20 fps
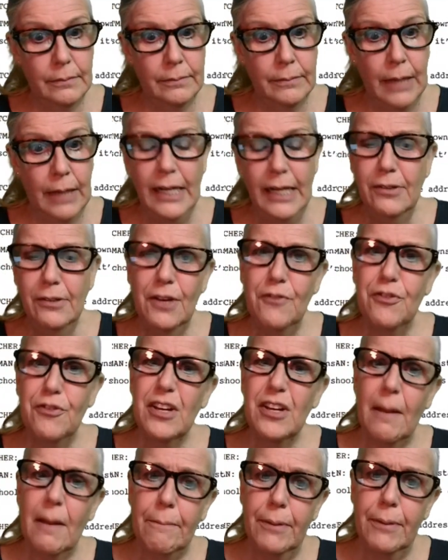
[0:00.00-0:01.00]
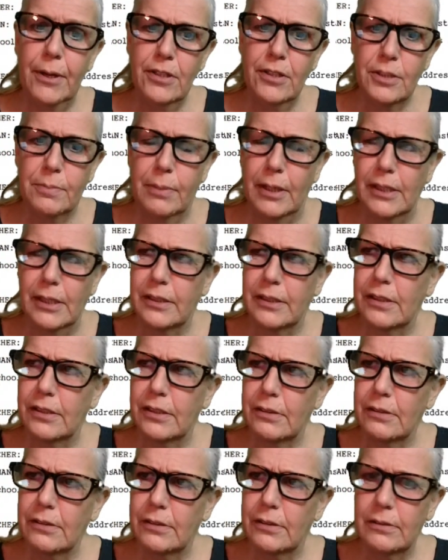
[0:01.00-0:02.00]
I don't even think I pitched my
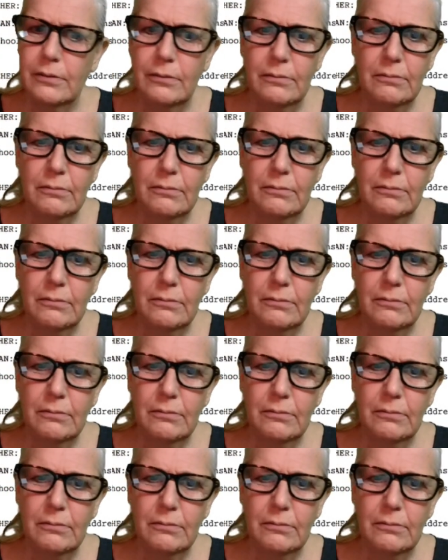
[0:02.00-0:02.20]
sisters.